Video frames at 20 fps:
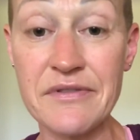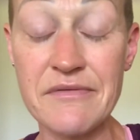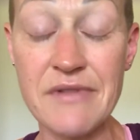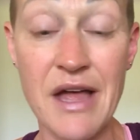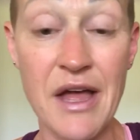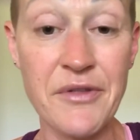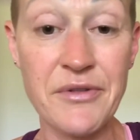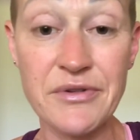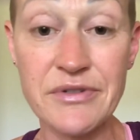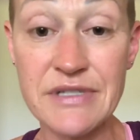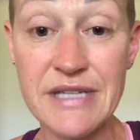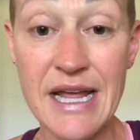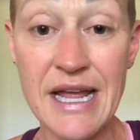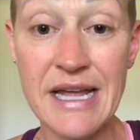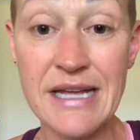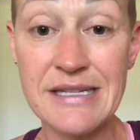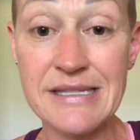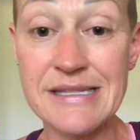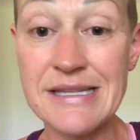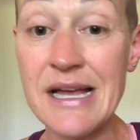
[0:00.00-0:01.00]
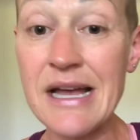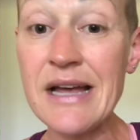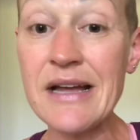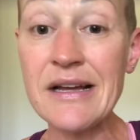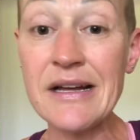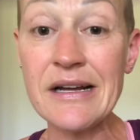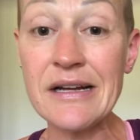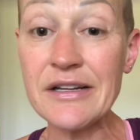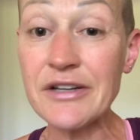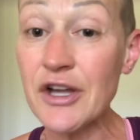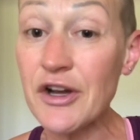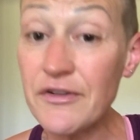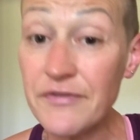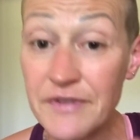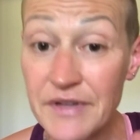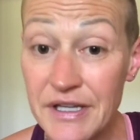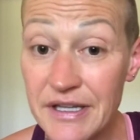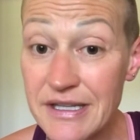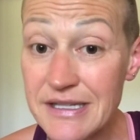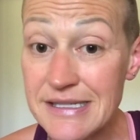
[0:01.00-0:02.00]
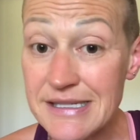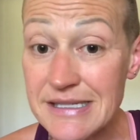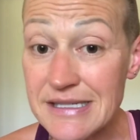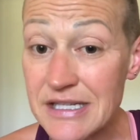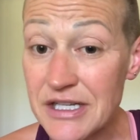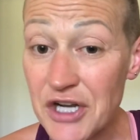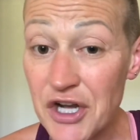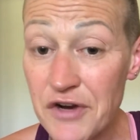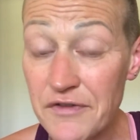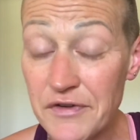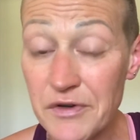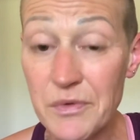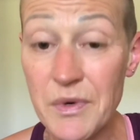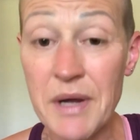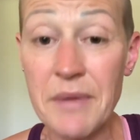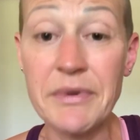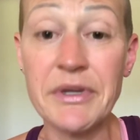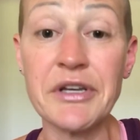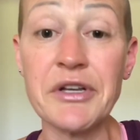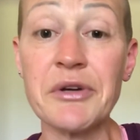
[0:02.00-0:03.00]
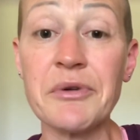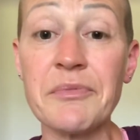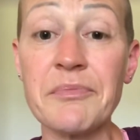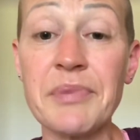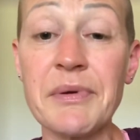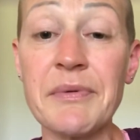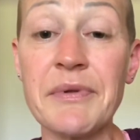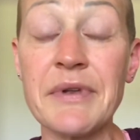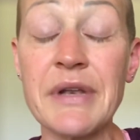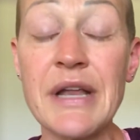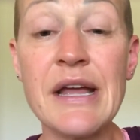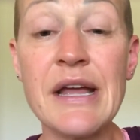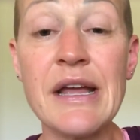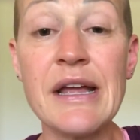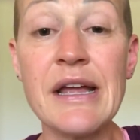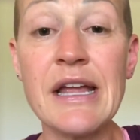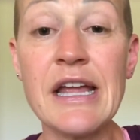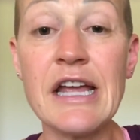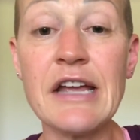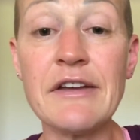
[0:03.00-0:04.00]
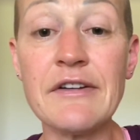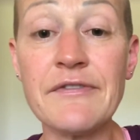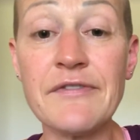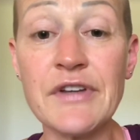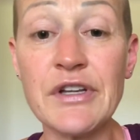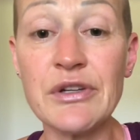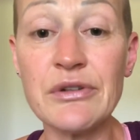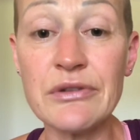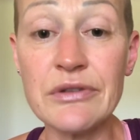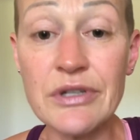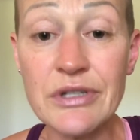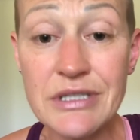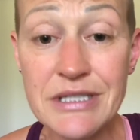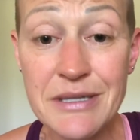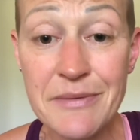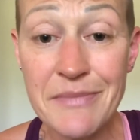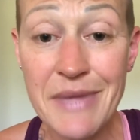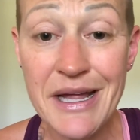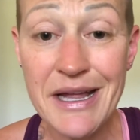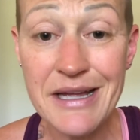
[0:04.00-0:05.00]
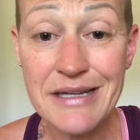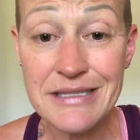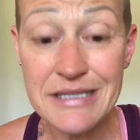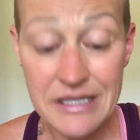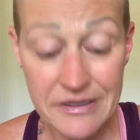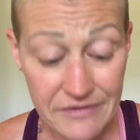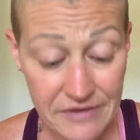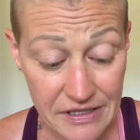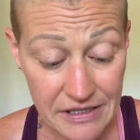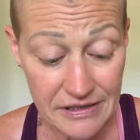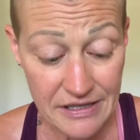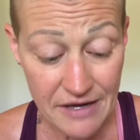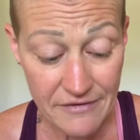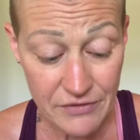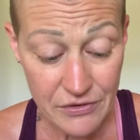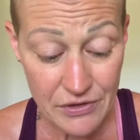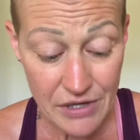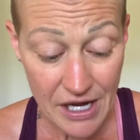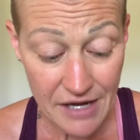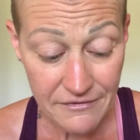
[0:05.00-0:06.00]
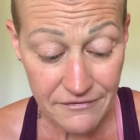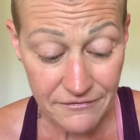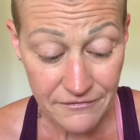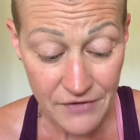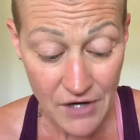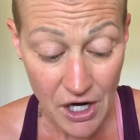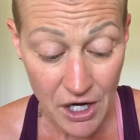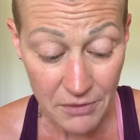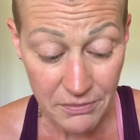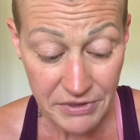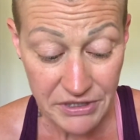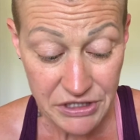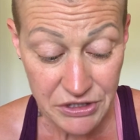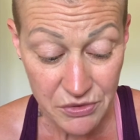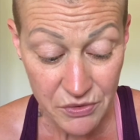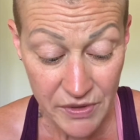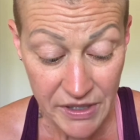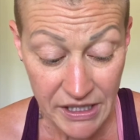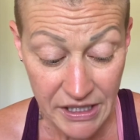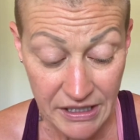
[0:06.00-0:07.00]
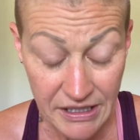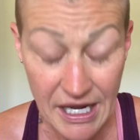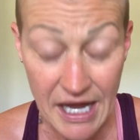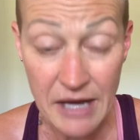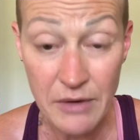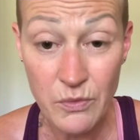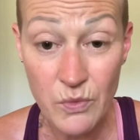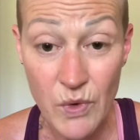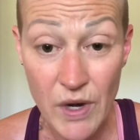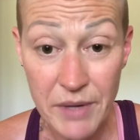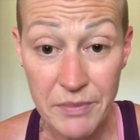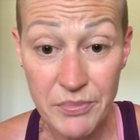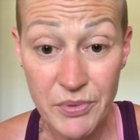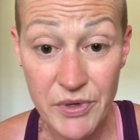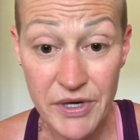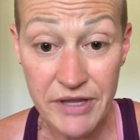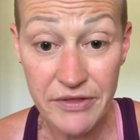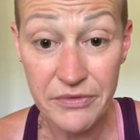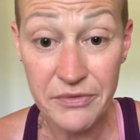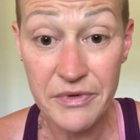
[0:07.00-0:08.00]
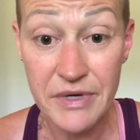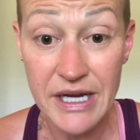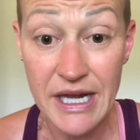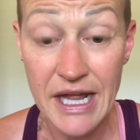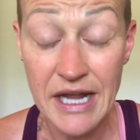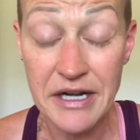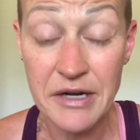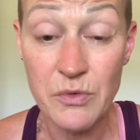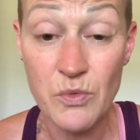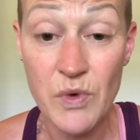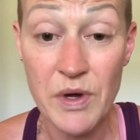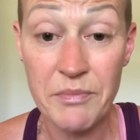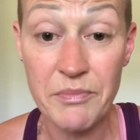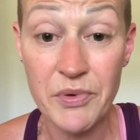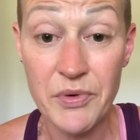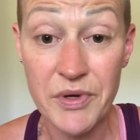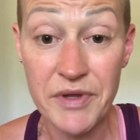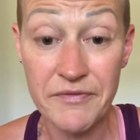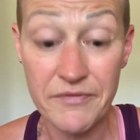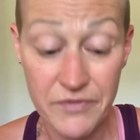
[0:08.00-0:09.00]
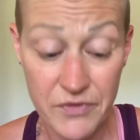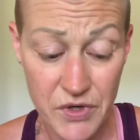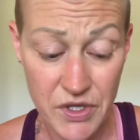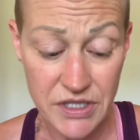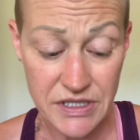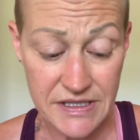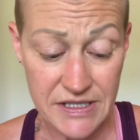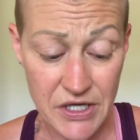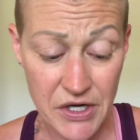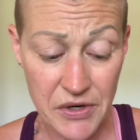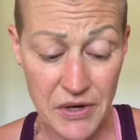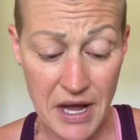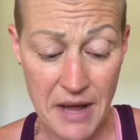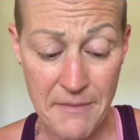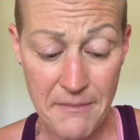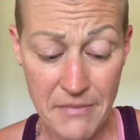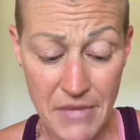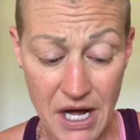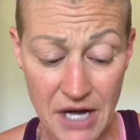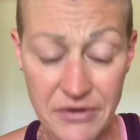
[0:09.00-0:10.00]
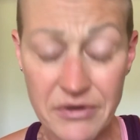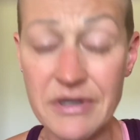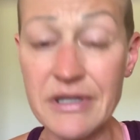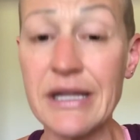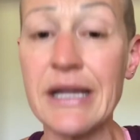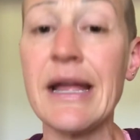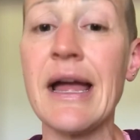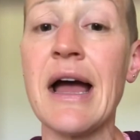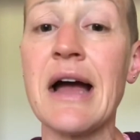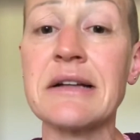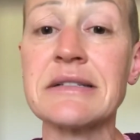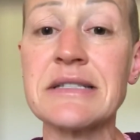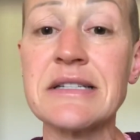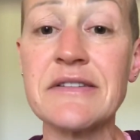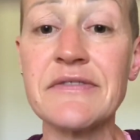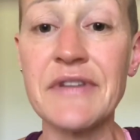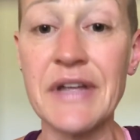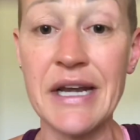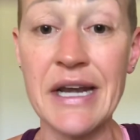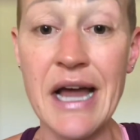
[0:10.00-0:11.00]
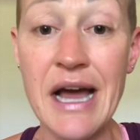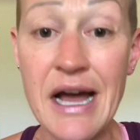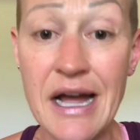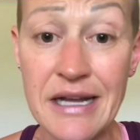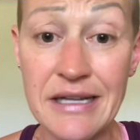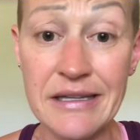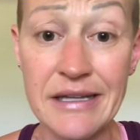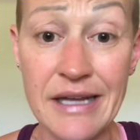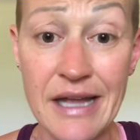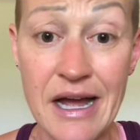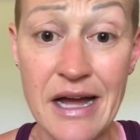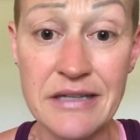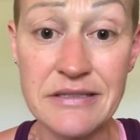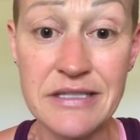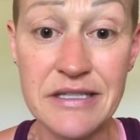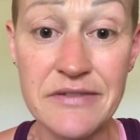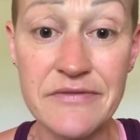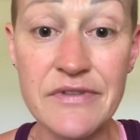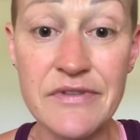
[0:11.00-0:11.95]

Other days, and hopefully this isn't overwhelming you, but if you looked at my activity level, I fall between a 1.3 and a 1.4. So I'm moderately active and highly active.